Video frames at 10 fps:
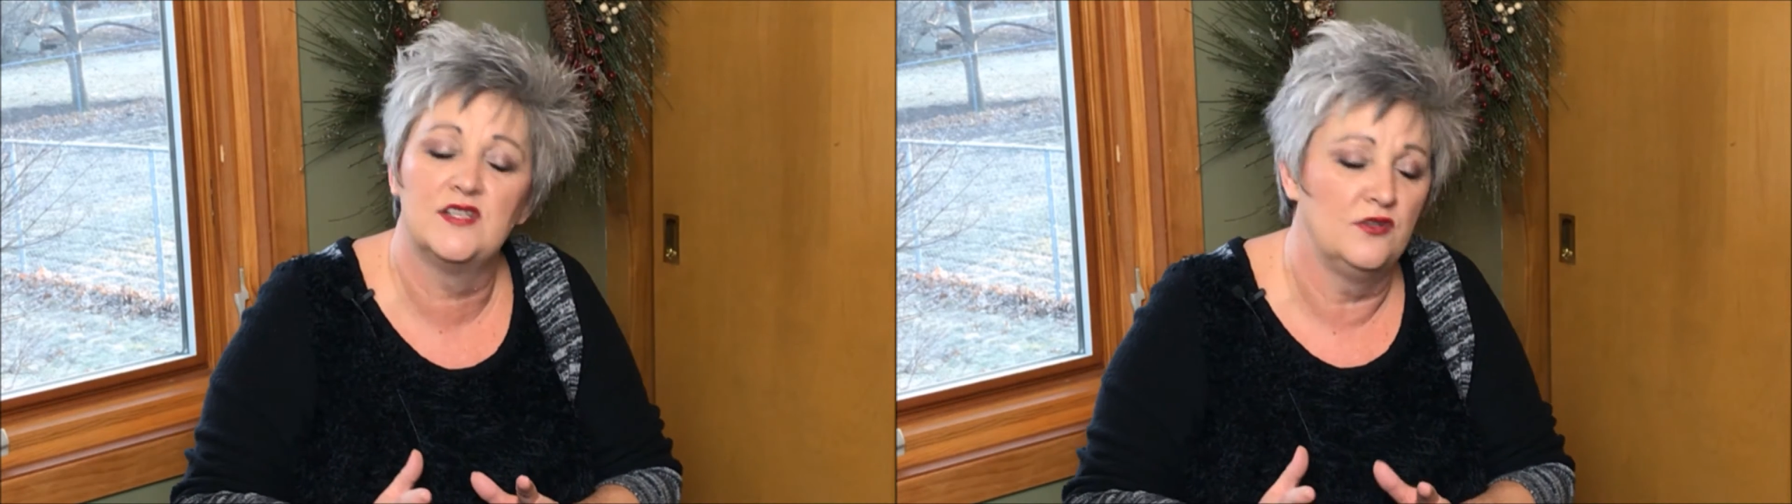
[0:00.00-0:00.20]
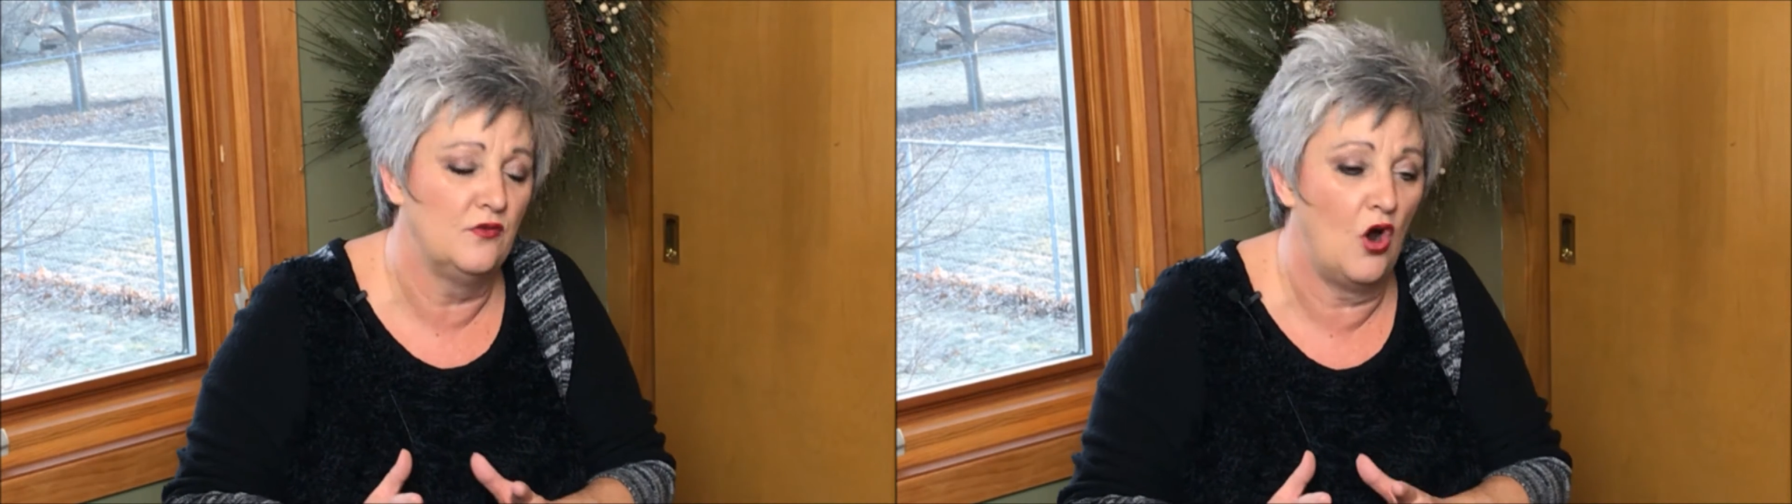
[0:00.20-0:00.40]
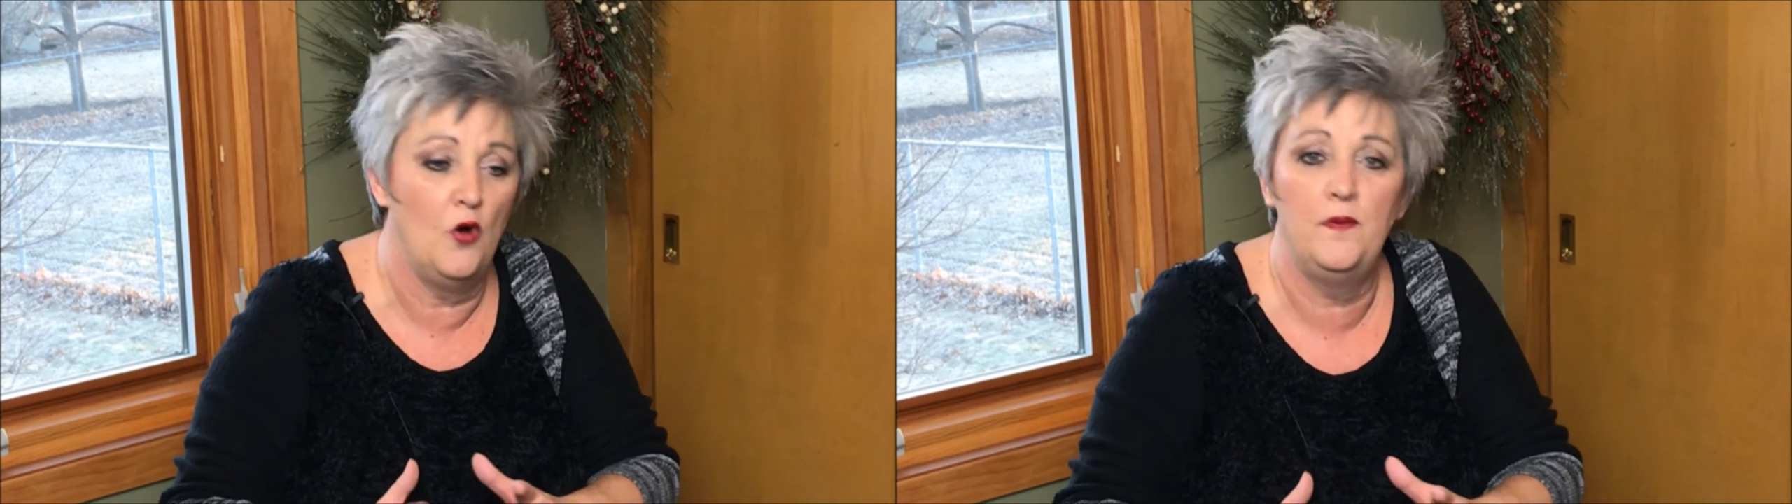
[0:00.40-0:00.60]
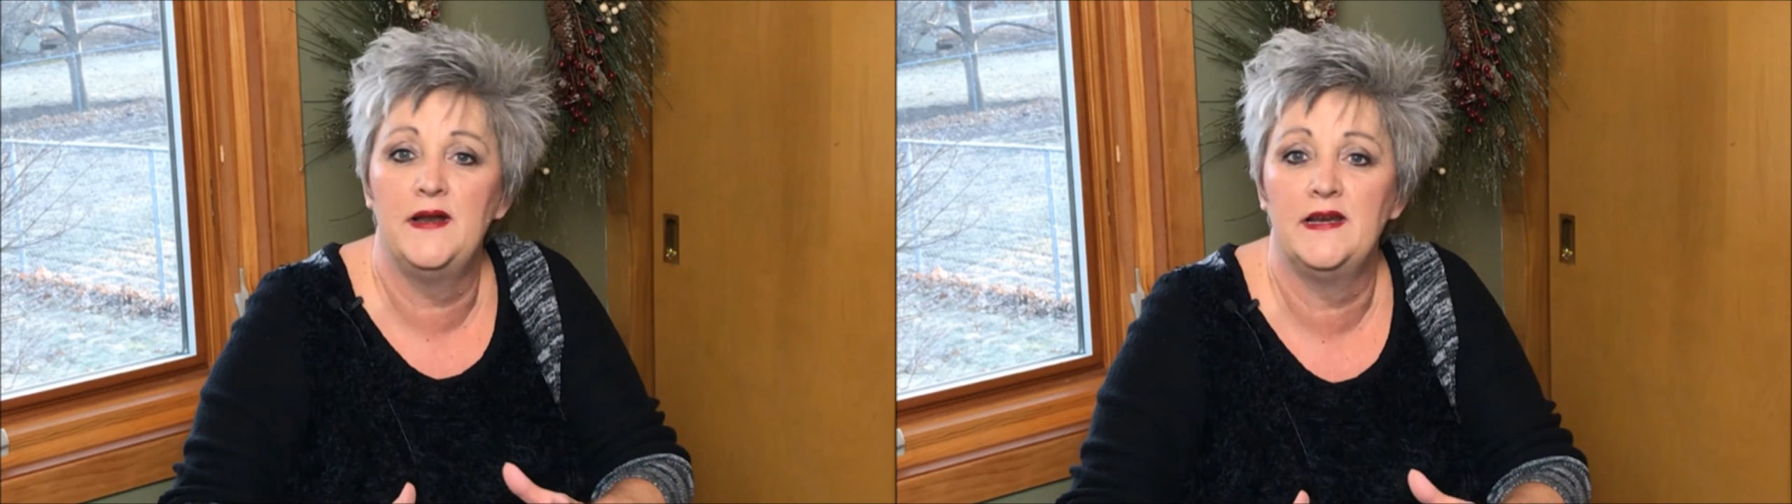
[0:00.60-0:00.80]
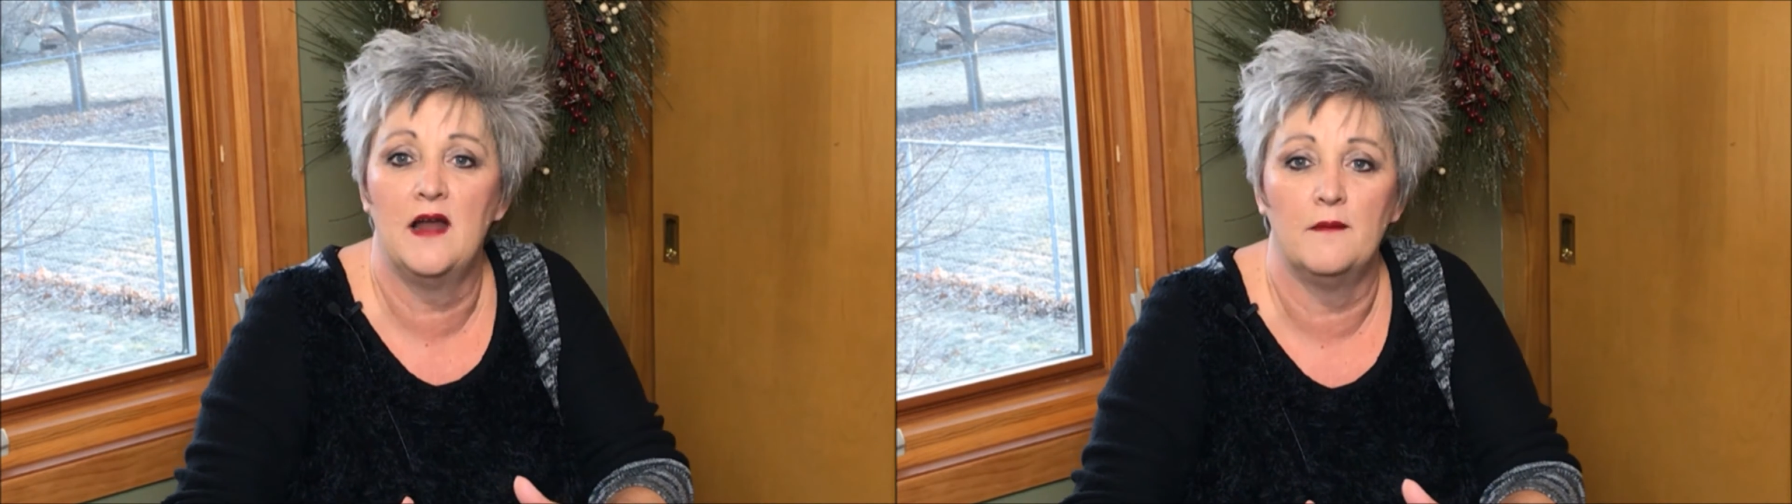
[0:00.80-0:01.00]
to
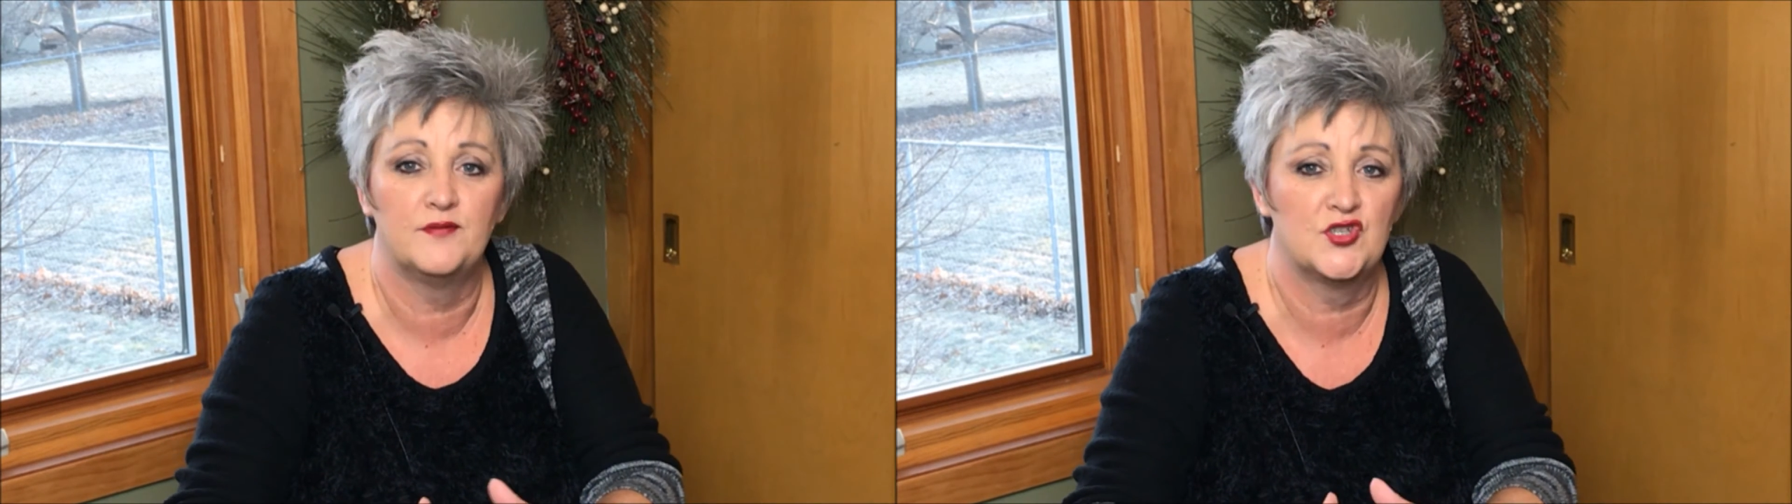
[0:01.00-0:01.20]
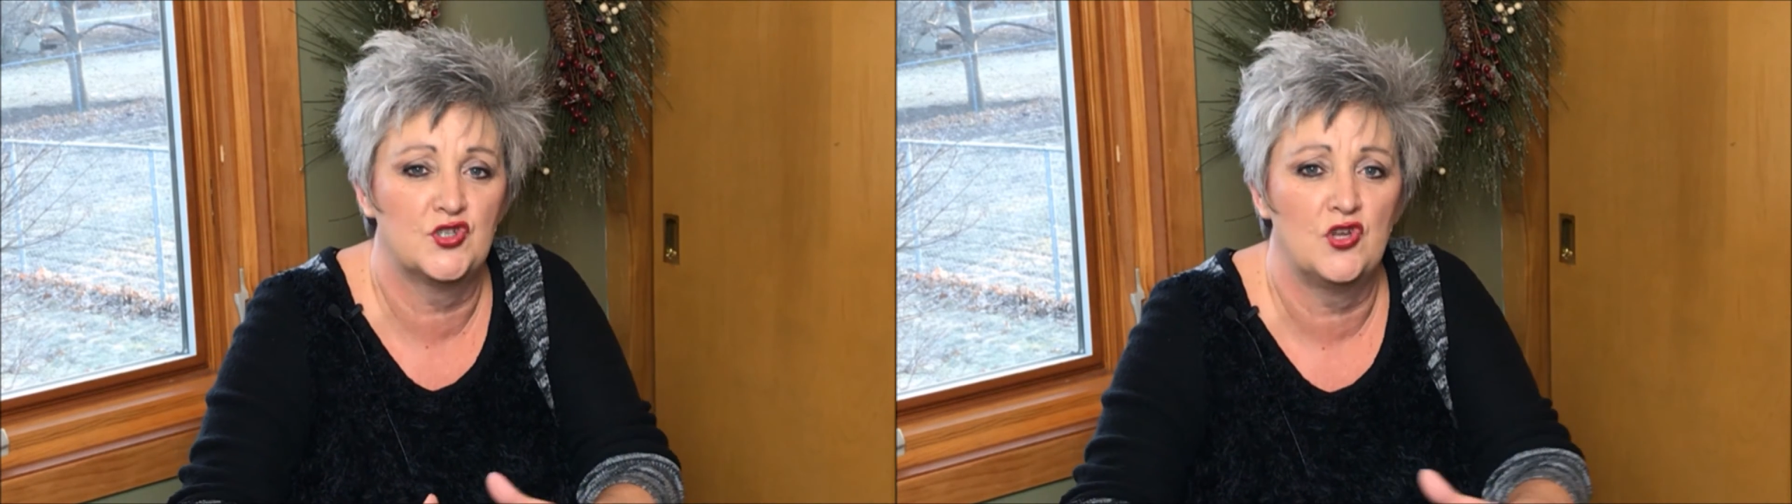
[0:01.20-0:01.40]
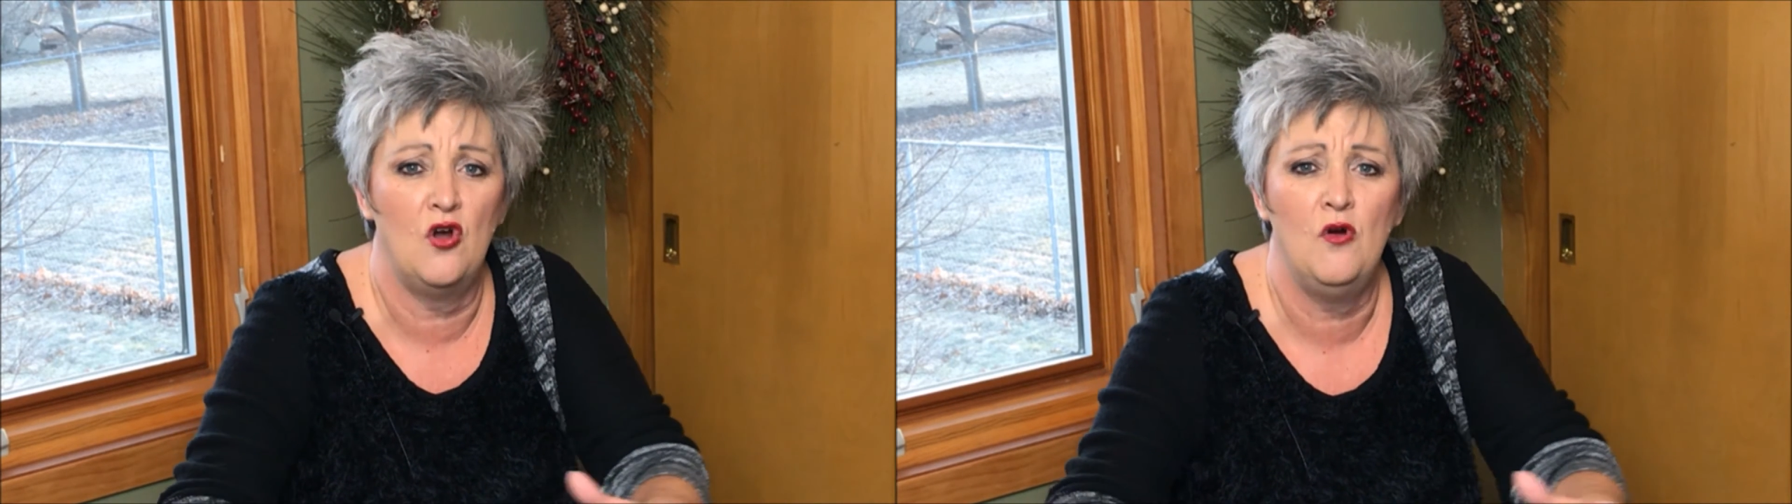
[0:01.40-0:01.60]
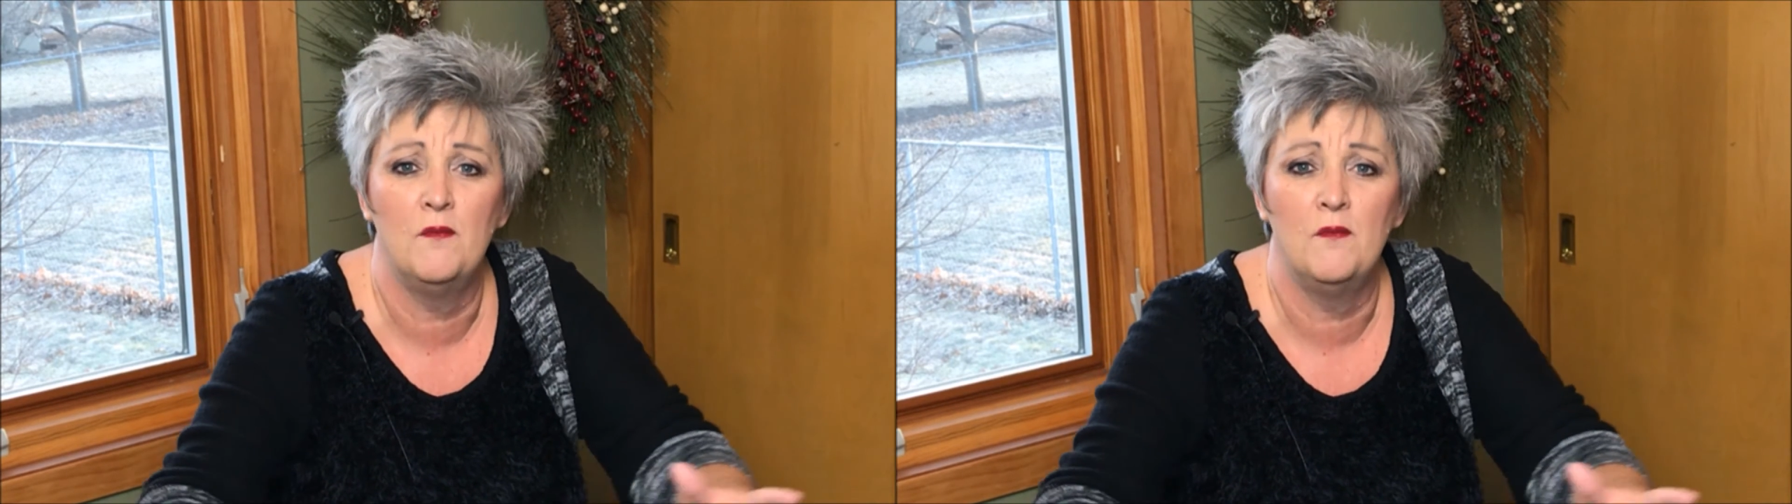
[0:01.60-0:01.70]
opening up so